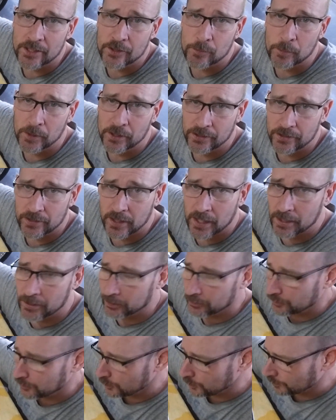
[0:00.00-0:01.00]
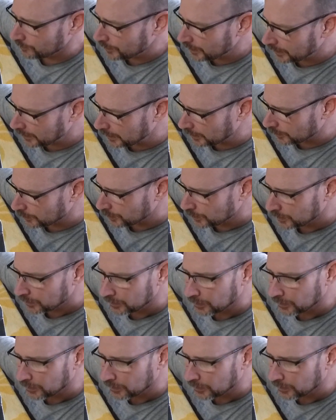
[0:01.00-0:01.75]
just put it together to do the video.